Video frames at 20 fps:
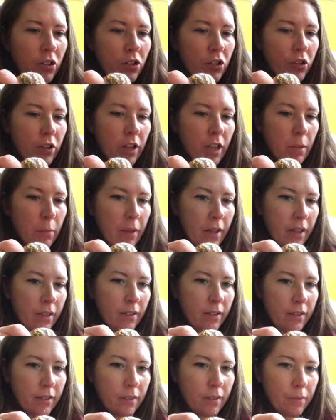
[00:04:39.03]
Stringy
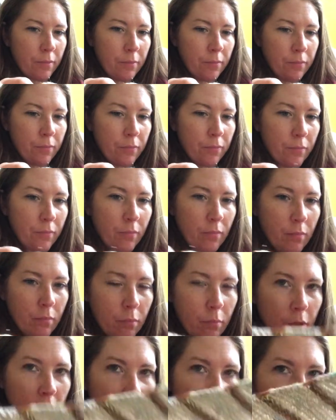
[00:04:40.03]
bits.
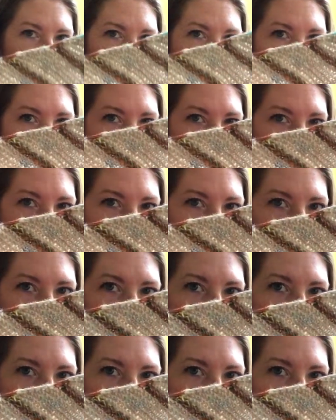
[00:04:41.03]
But you get the point.